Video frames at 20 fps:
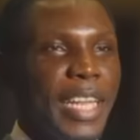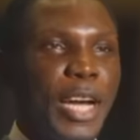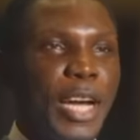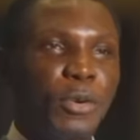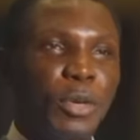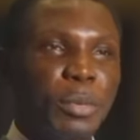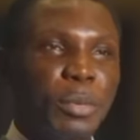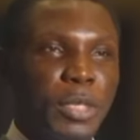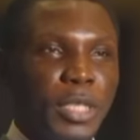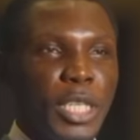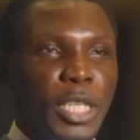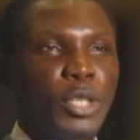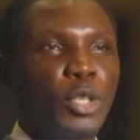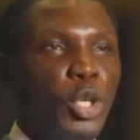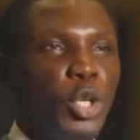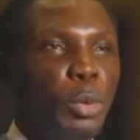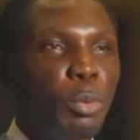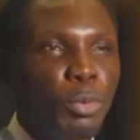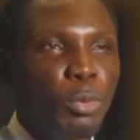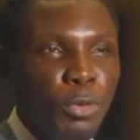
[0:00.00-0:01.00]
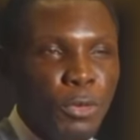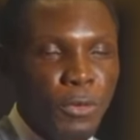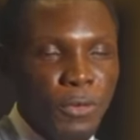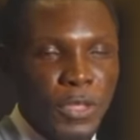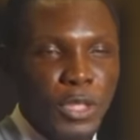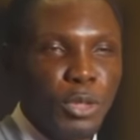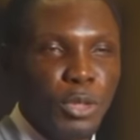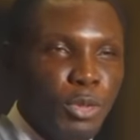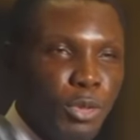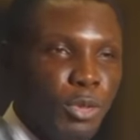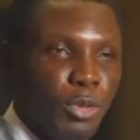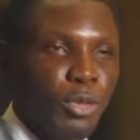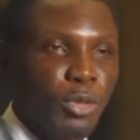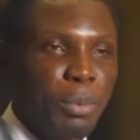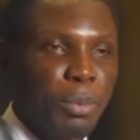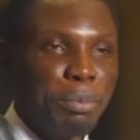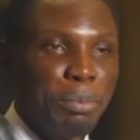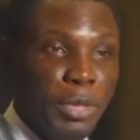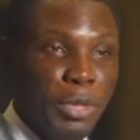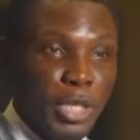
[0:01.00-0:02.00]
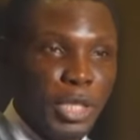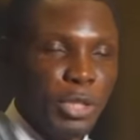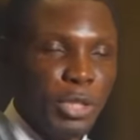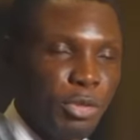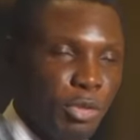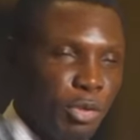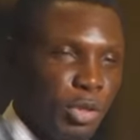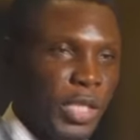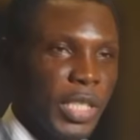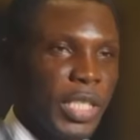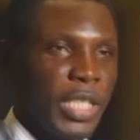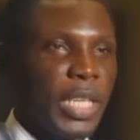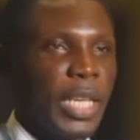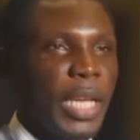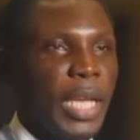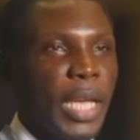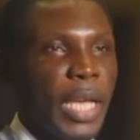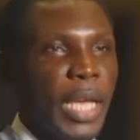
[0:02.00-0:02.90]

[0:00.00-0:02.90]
Now when we say you don't move into ministry,